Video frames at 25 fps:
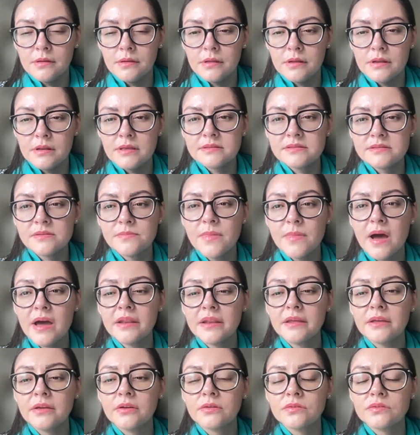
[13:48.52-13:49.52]
And as the
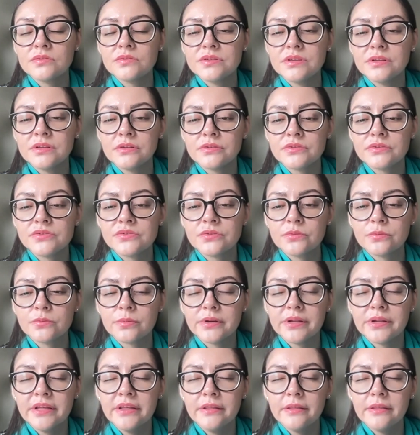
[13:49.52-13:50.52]
body continues to
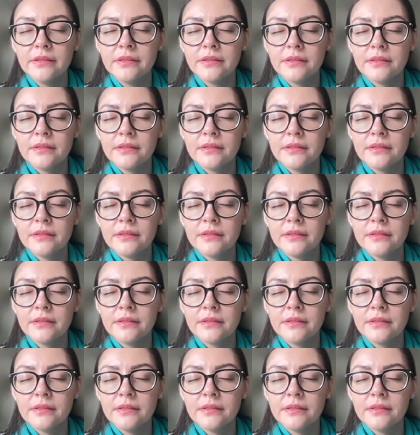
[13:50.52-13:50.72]
breathe,